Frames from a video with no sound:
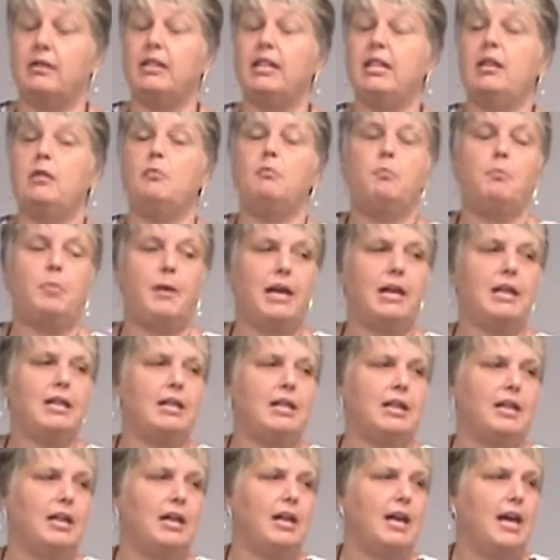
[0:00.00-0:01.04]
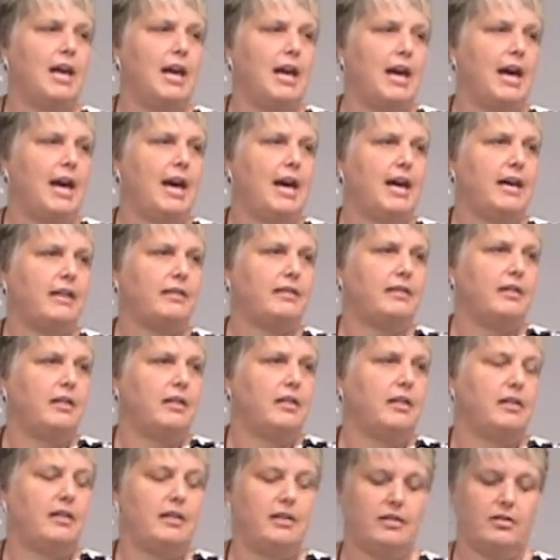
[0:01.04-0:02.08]
Keep pecking at
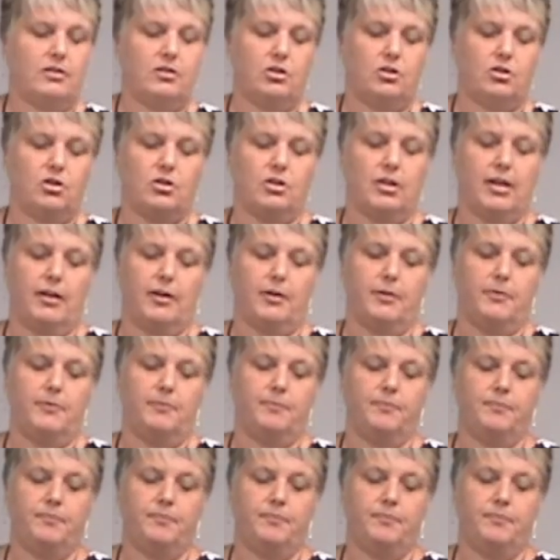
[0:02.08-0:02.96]
this shell.